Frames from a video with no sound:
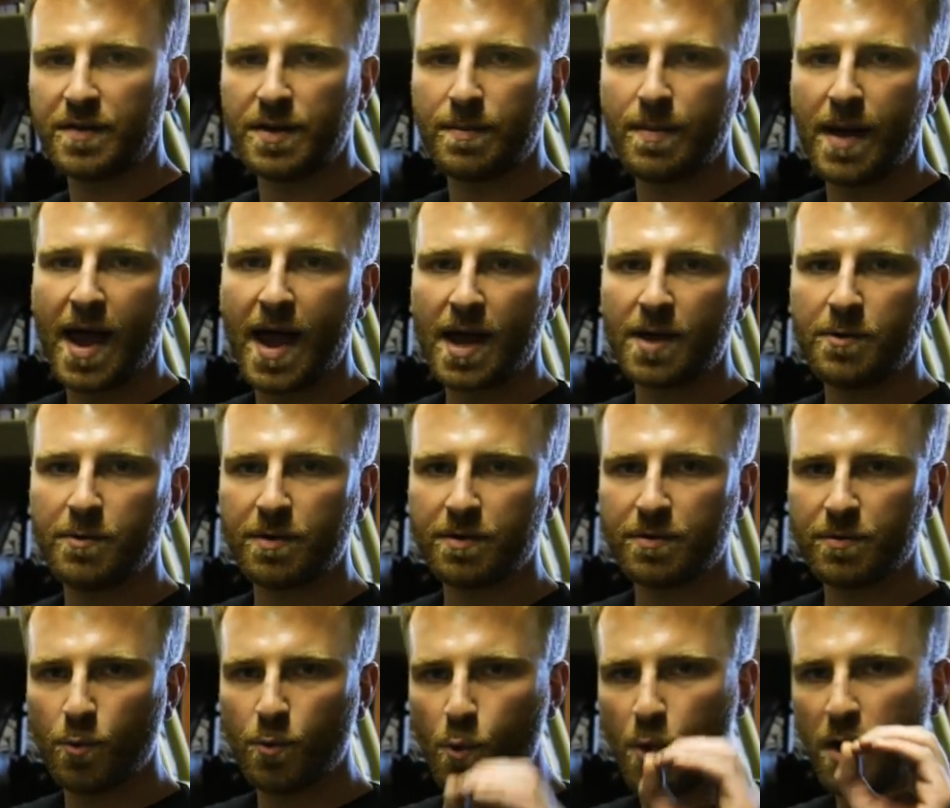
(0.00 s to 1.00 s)
on the back
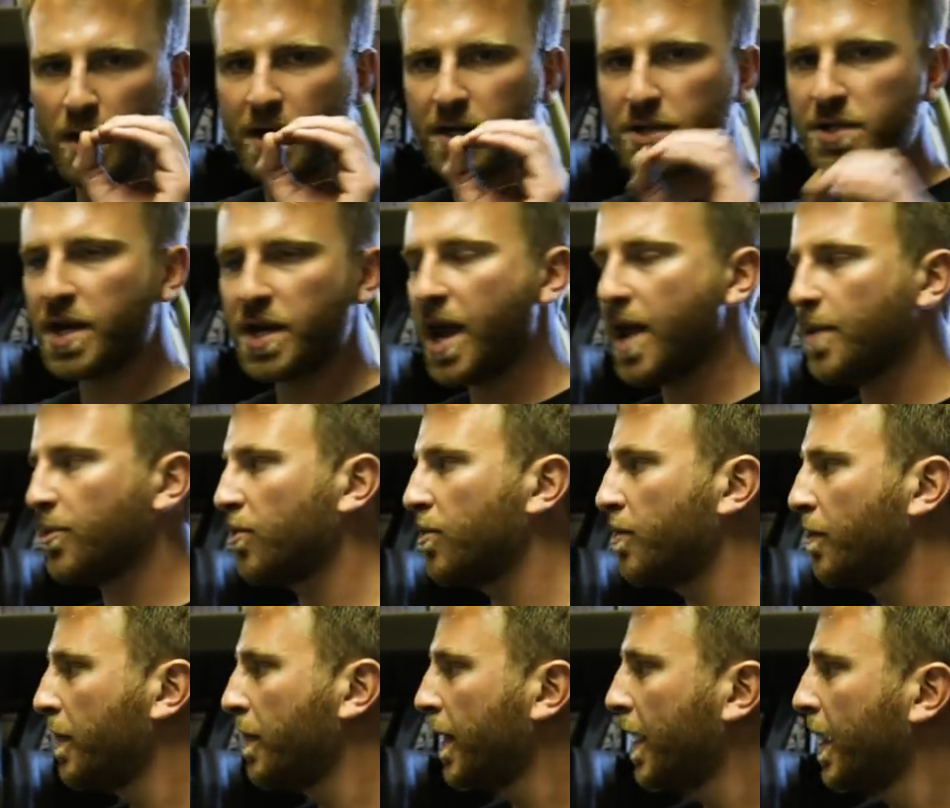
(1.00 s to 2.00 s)
with one-inch
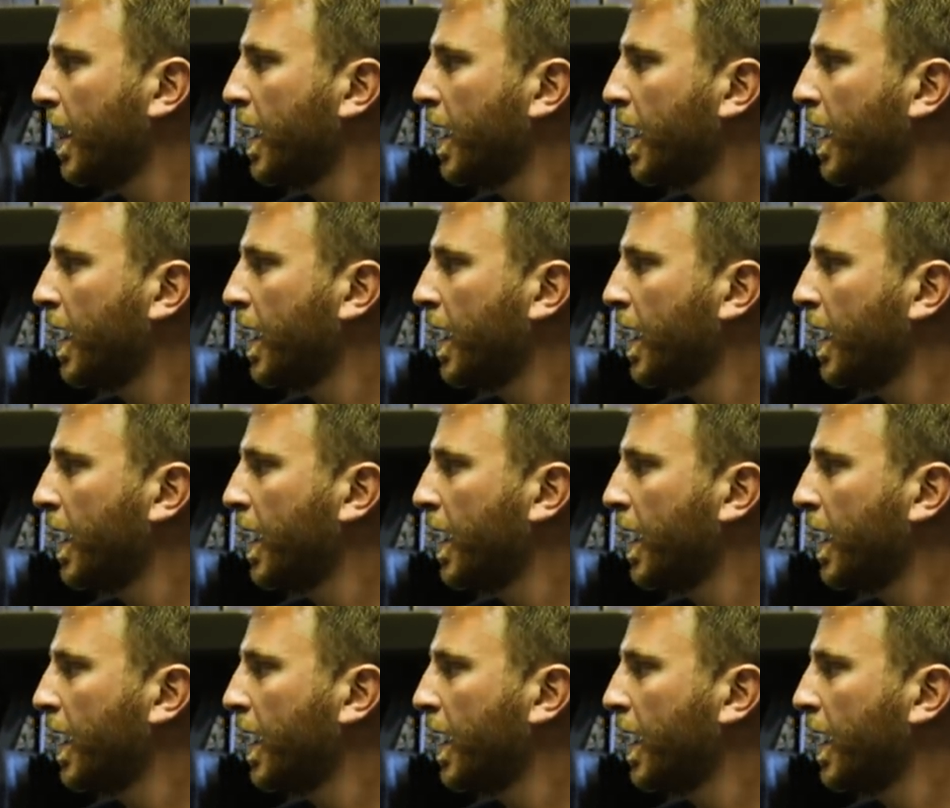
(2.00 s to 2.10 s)
cable,